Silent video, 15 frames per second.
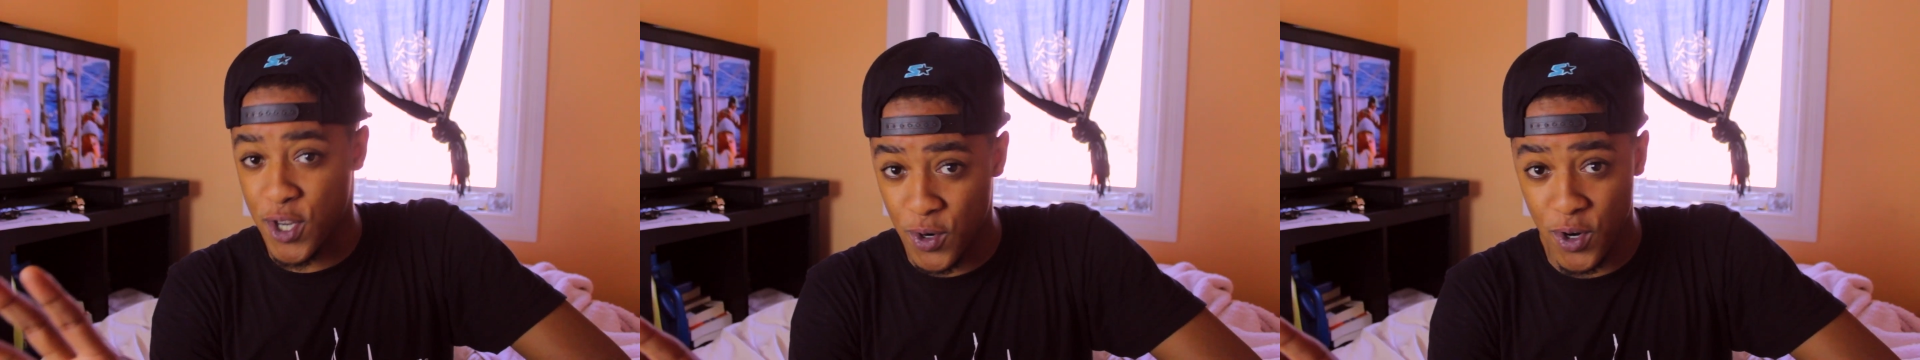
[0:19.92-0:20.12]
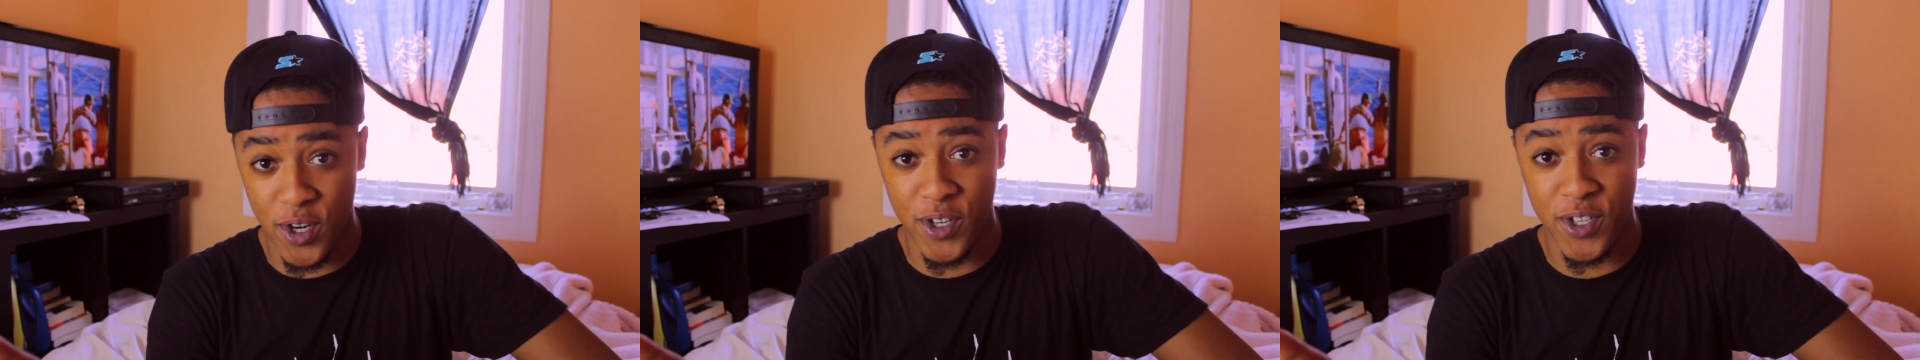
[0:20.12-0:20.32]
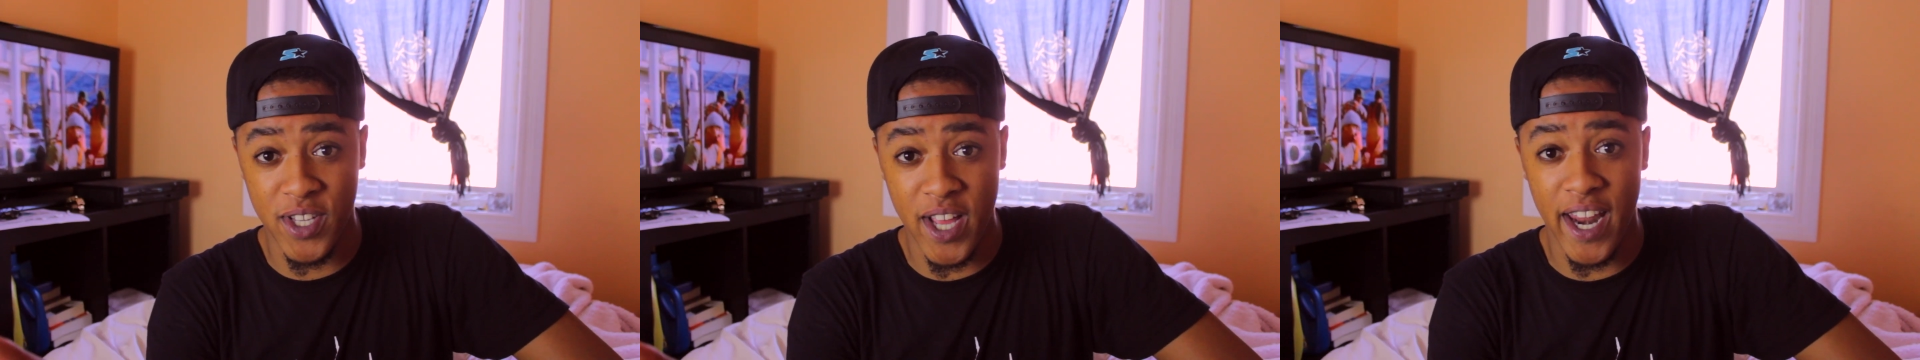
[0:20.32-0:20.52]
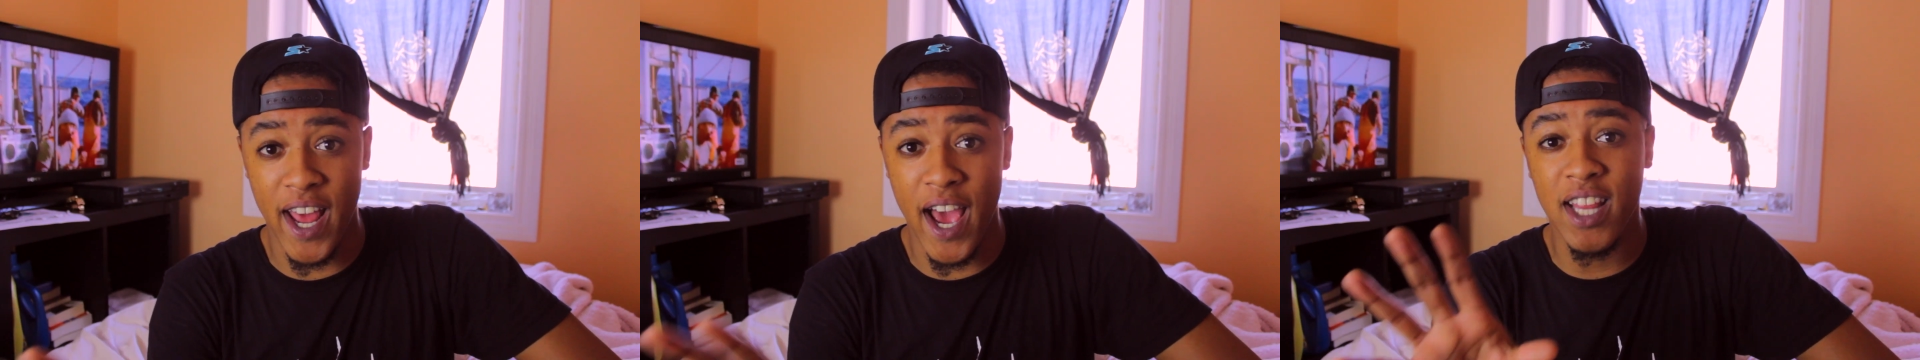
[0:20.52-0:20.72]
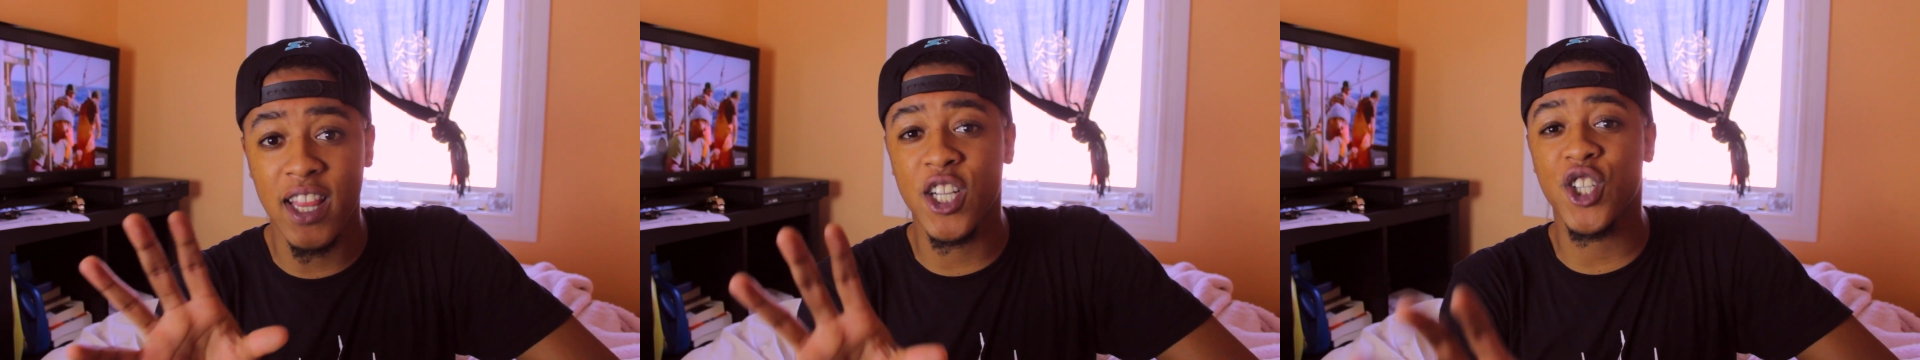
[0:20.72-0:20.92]
don't understand.
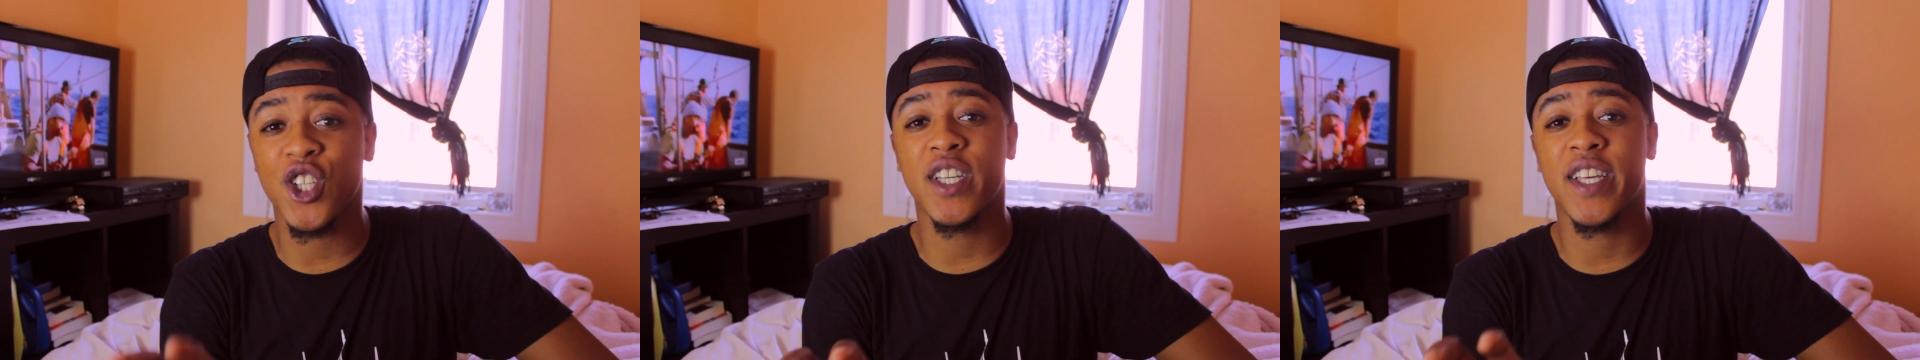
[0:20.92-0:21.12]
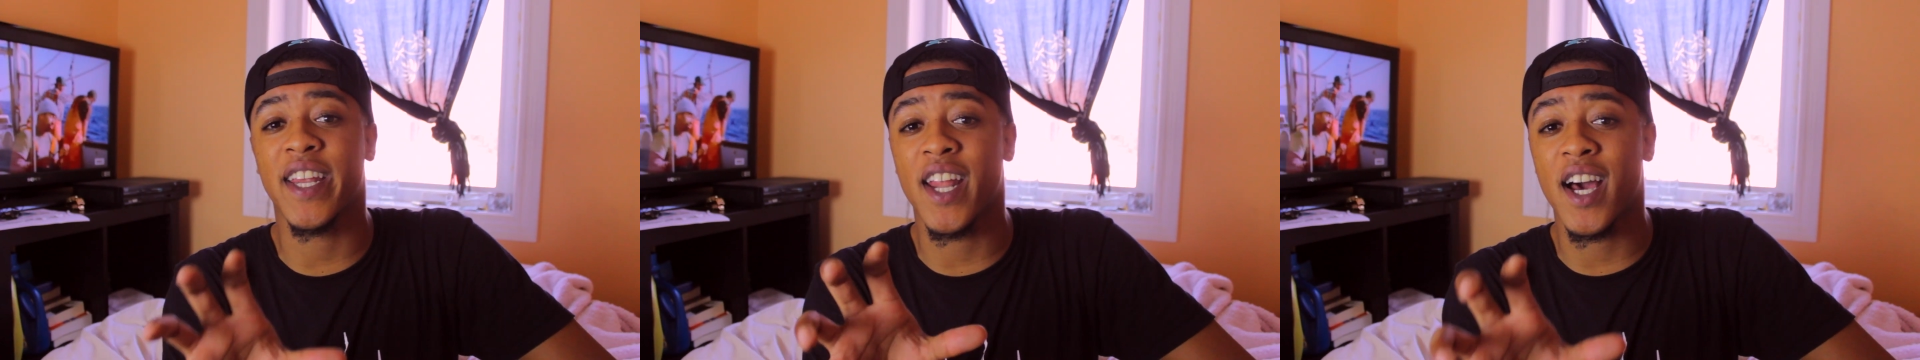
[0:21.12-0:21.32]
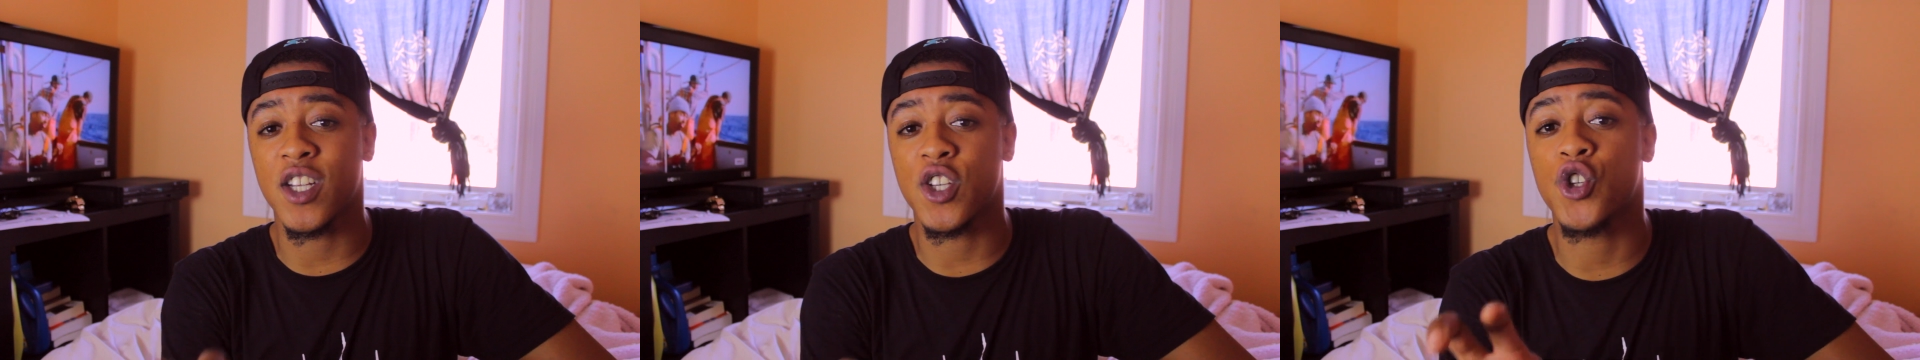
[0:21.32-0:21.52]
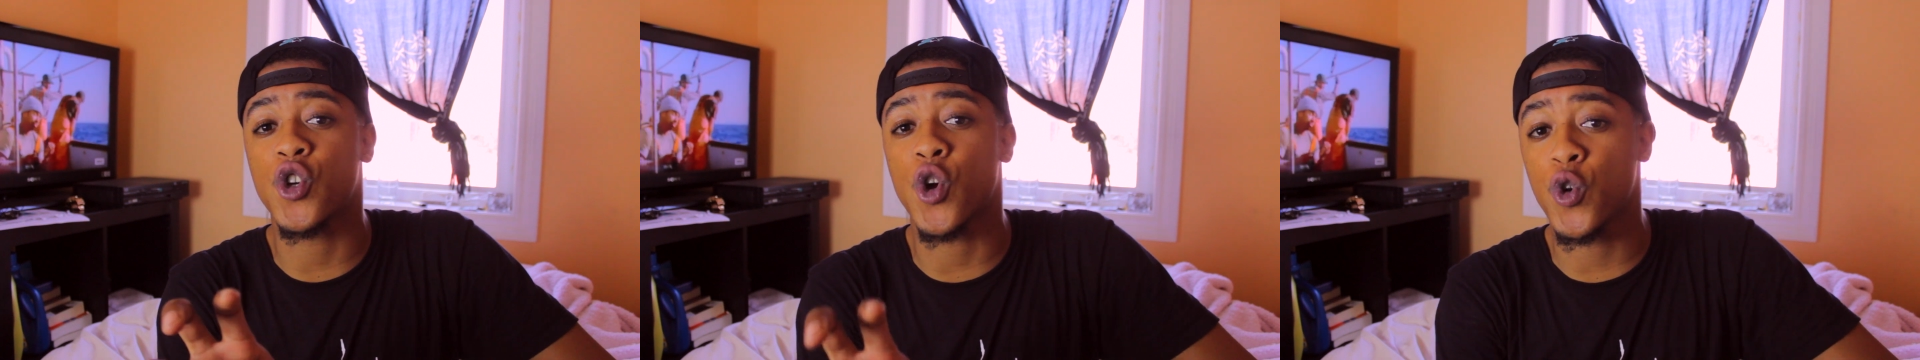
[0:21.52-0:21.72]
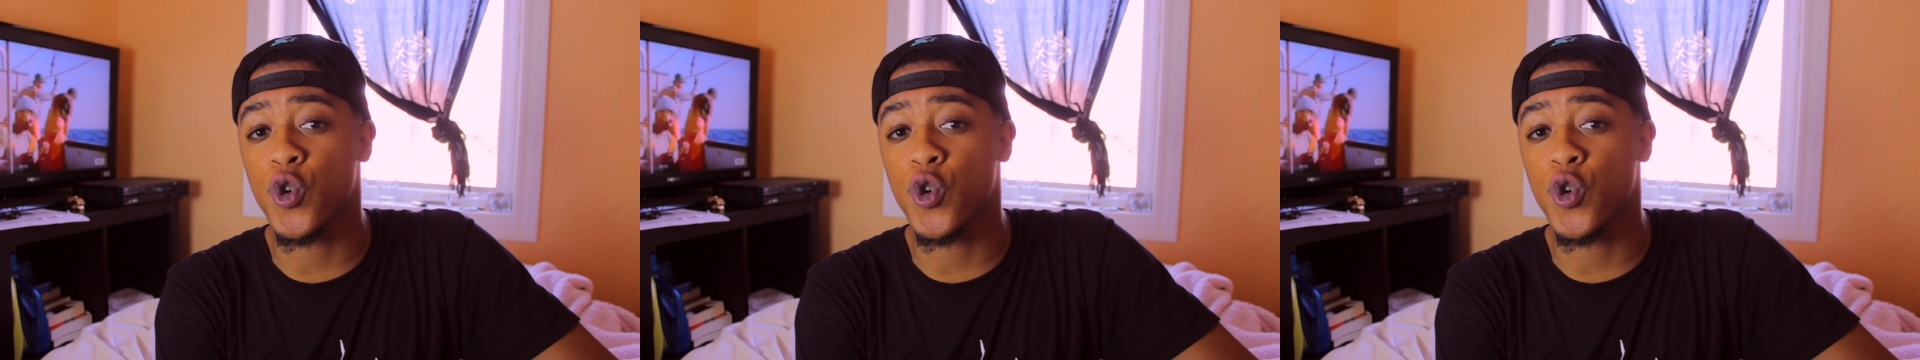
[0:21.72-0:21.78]
I literally cannot show